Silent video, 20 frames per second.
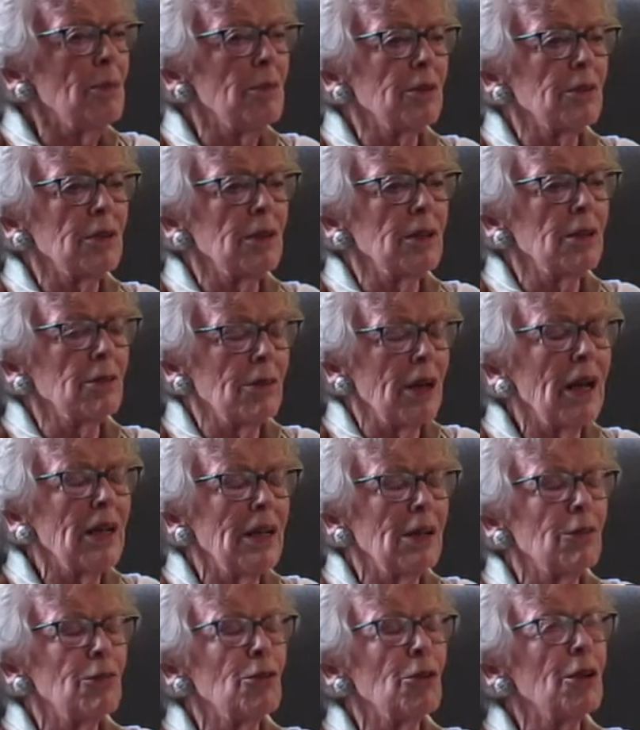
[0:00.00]
and Granny
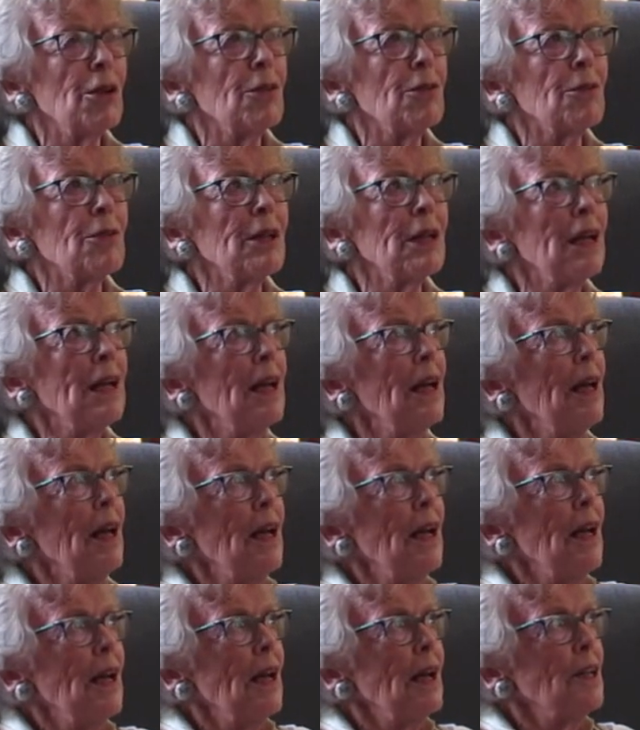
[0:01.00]
in 43.
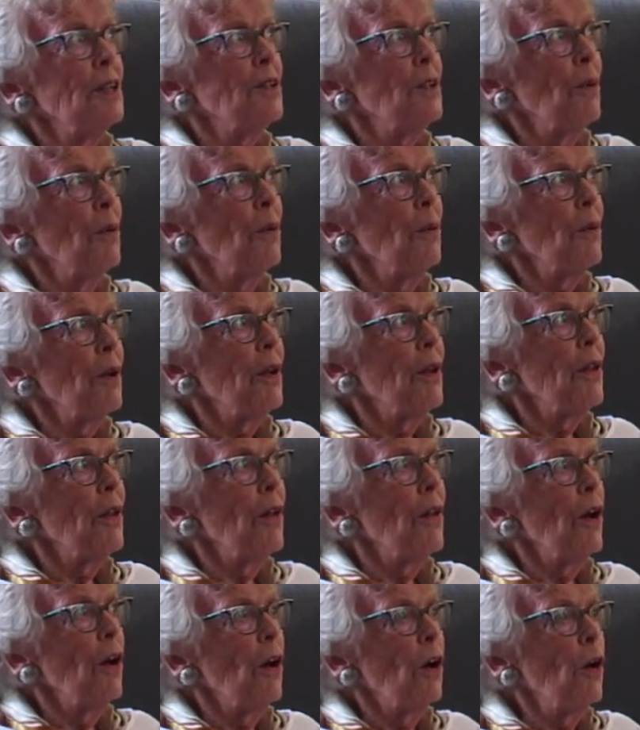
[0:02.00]
So
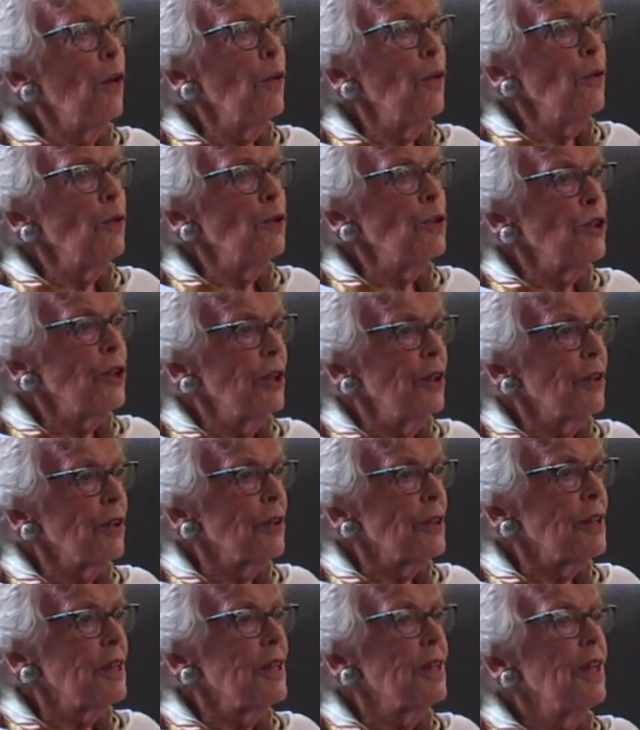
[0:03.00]
all those
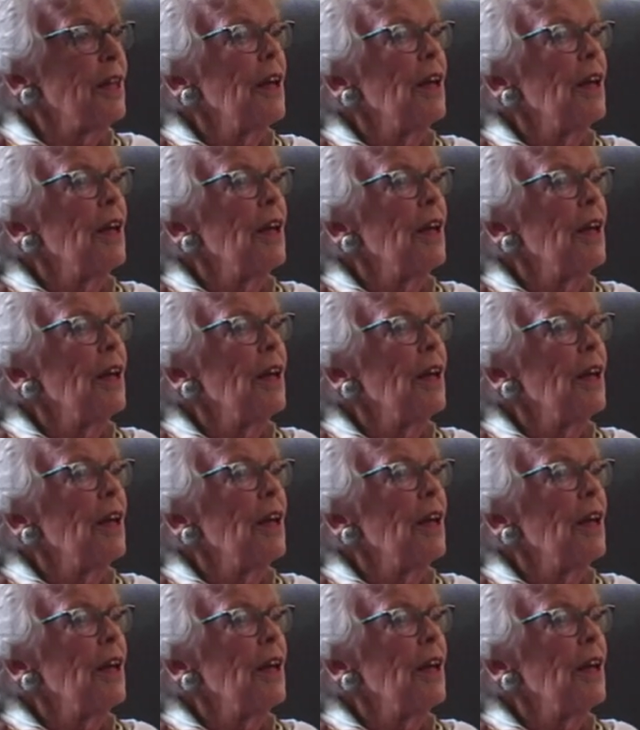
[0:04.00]
years,